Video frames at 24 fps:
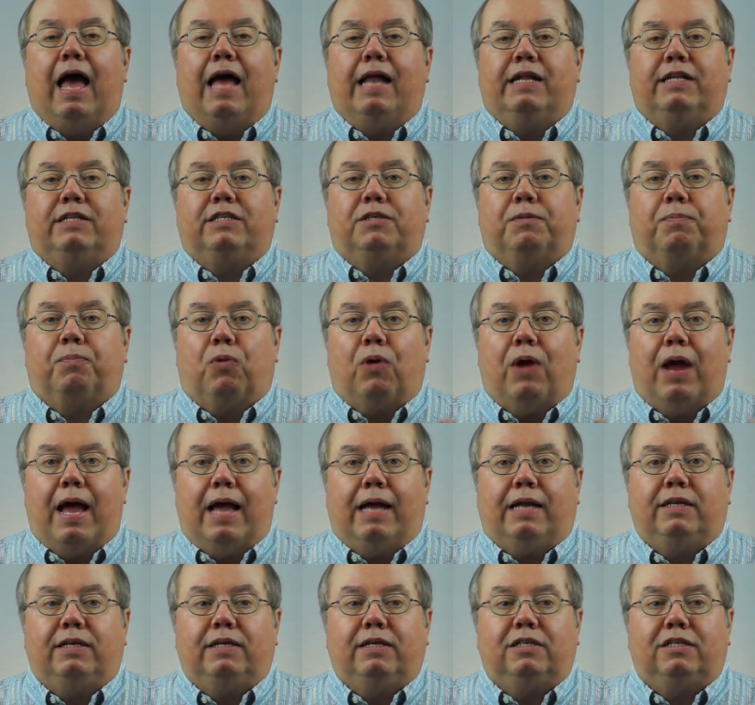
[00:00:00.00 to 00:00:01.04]
And it's a
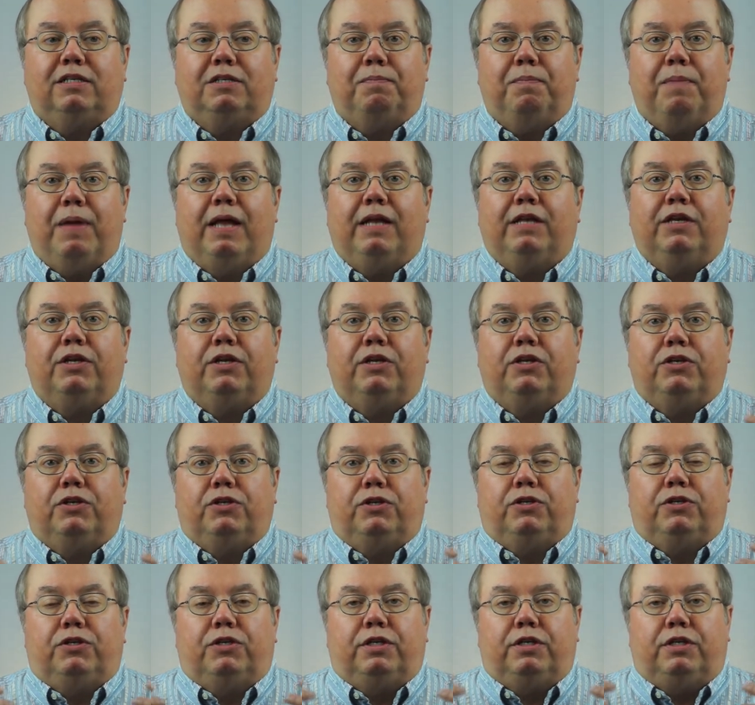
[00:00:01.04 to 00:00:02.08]
practice meant
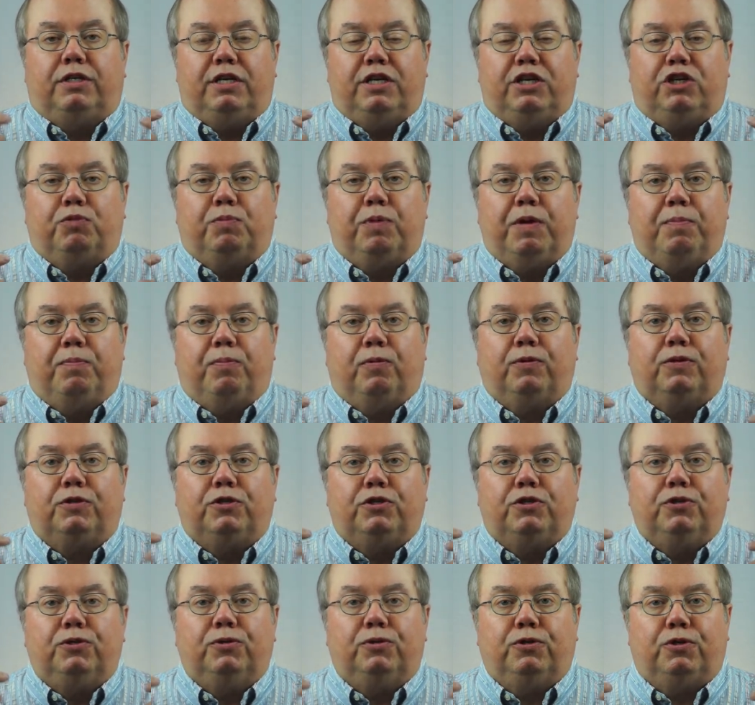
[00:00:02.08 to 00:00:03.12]
to teach people
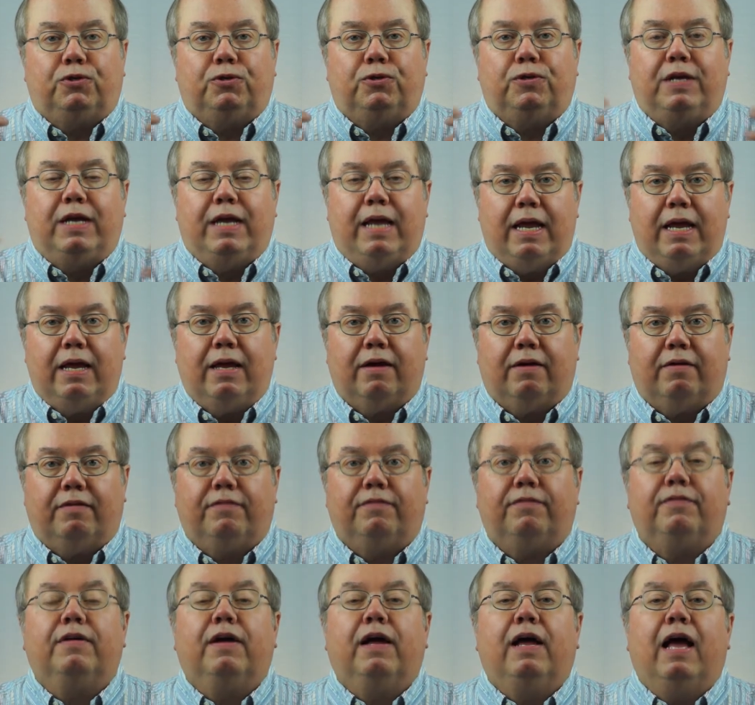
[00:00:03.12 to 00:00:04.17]
to, to
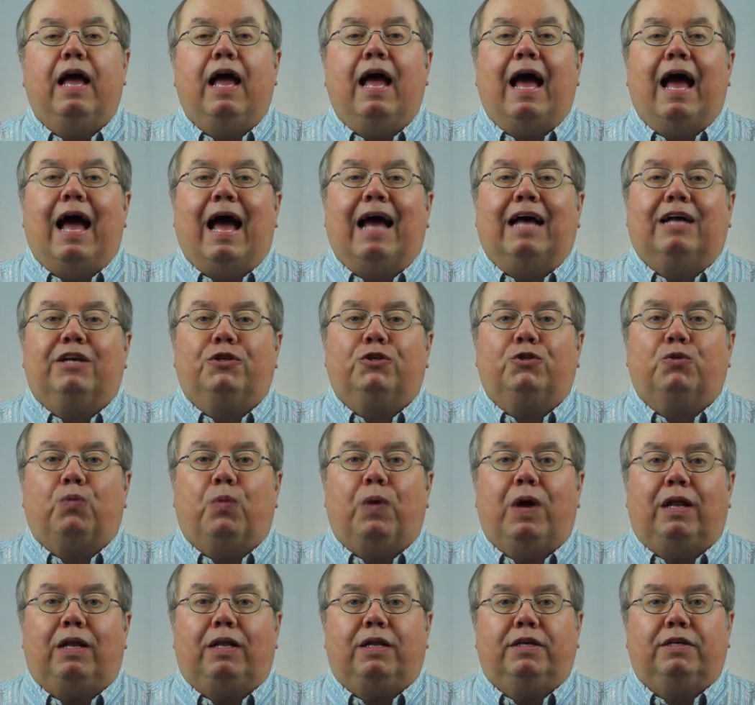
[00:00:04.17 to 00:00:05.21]
give as
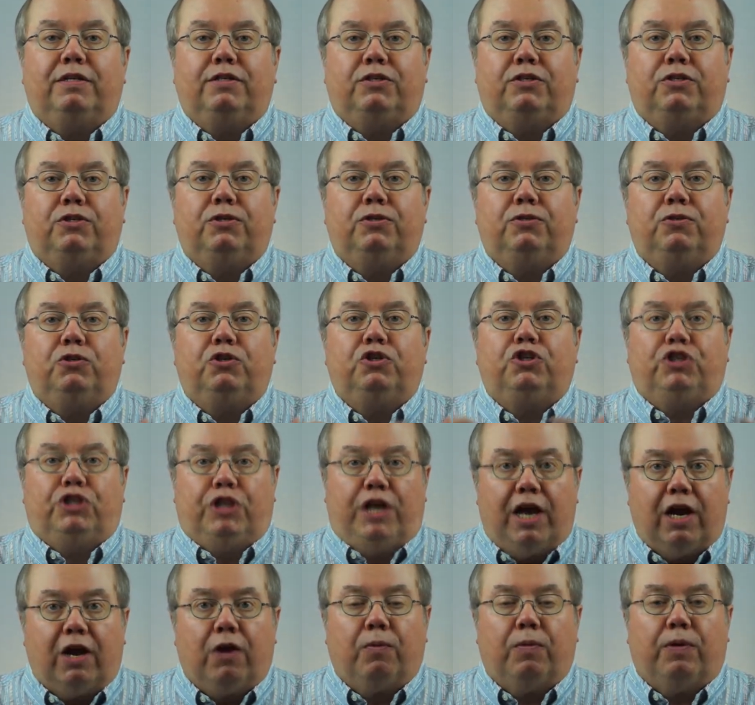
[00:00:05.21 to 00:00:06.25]
well as to
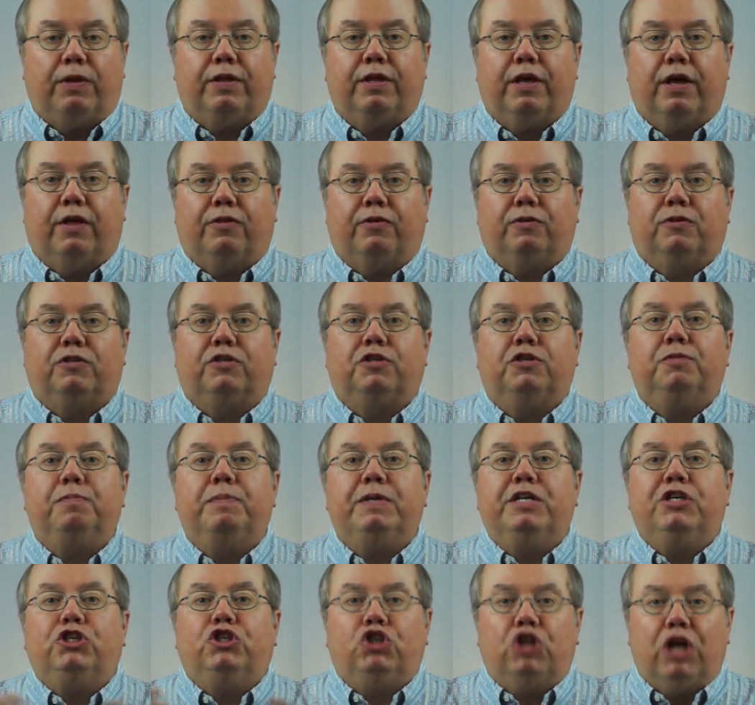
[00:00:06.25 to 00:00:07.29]
share with others, to
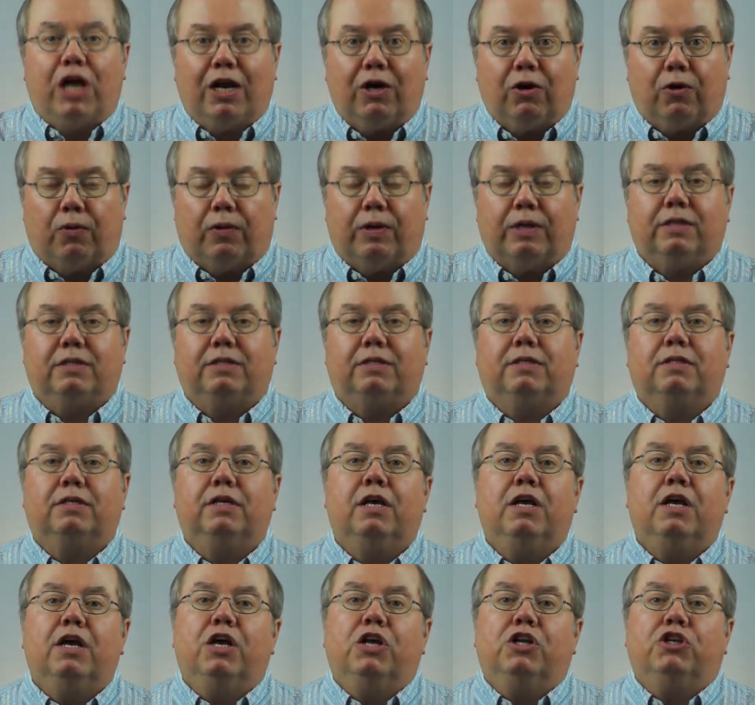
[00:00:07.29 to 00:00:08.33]
be generous,
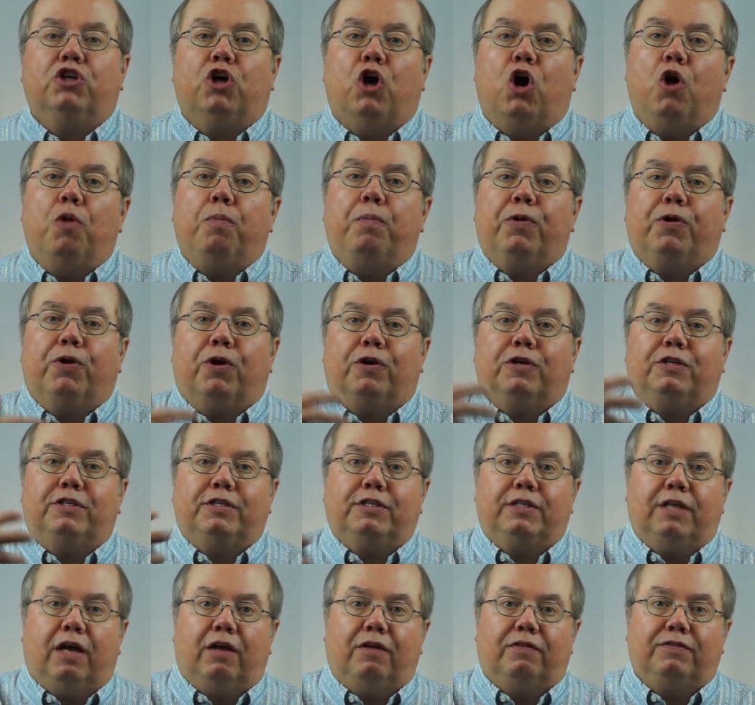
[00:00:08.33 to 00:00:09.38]
to open
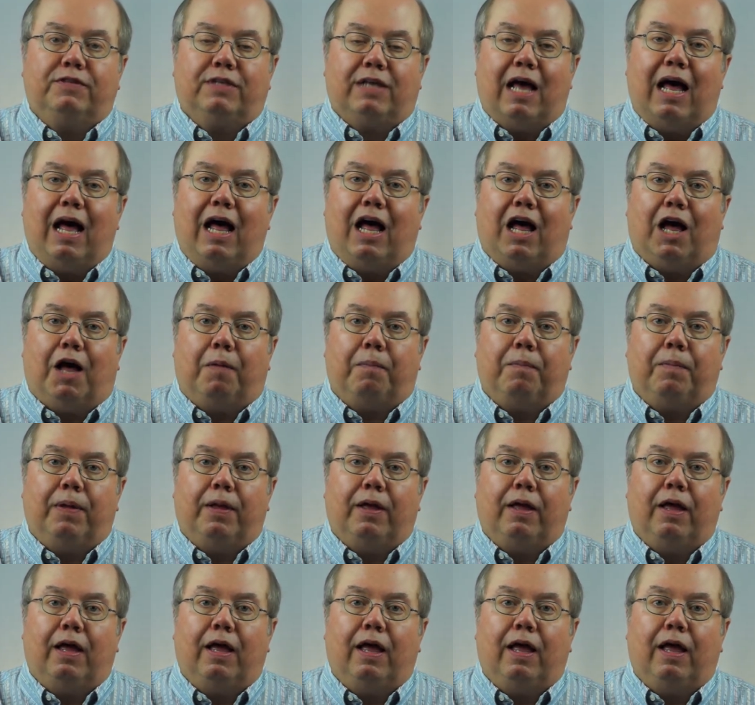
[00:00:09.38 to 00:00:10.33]
ourselves up.